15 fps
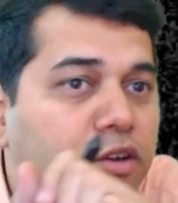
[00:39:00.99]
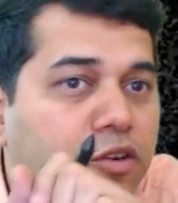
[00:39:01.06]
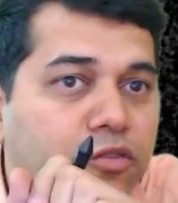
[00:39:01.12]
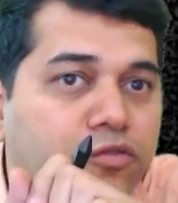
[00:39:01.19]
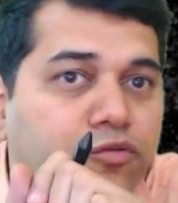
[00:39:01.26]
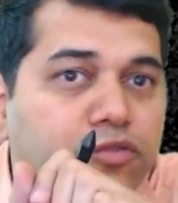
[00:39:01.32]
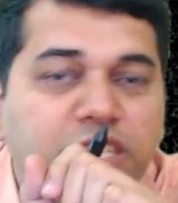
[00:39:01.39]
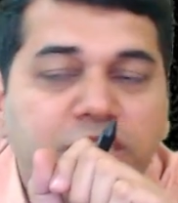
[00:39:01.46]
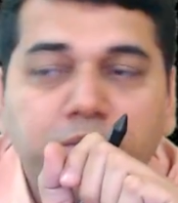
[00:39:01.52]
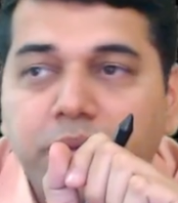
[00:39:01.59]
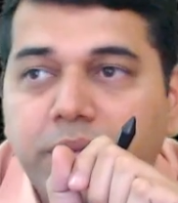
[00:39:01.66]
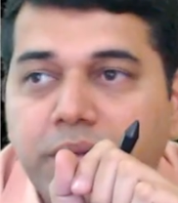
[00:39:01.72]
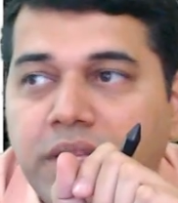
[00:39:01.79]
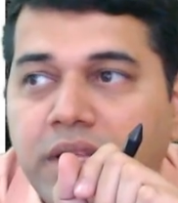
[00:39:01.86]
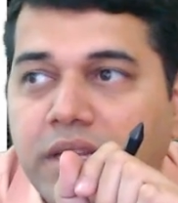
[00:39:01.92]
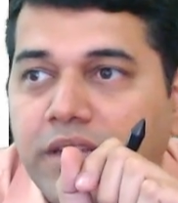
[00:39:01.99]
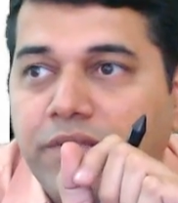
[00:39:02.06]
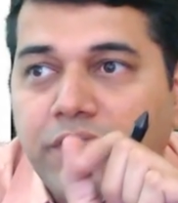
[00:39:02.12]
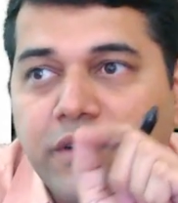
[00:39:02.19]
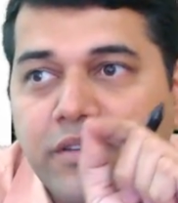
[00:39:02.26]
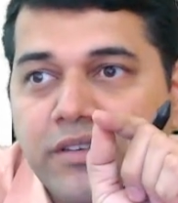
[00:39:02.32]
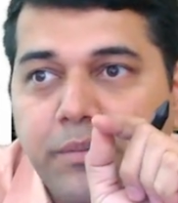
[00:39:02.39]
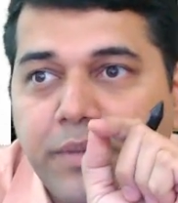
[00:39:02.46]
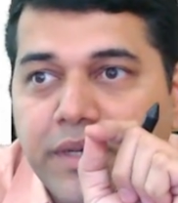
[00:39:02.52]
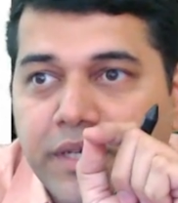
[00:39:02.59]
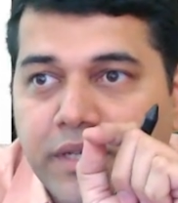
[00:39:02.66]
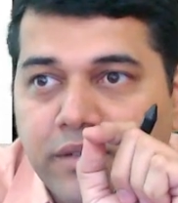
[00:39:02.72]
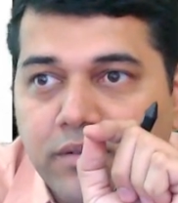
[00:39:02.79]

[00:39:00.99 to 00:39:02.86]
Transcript: of twist may be there if it is repeated.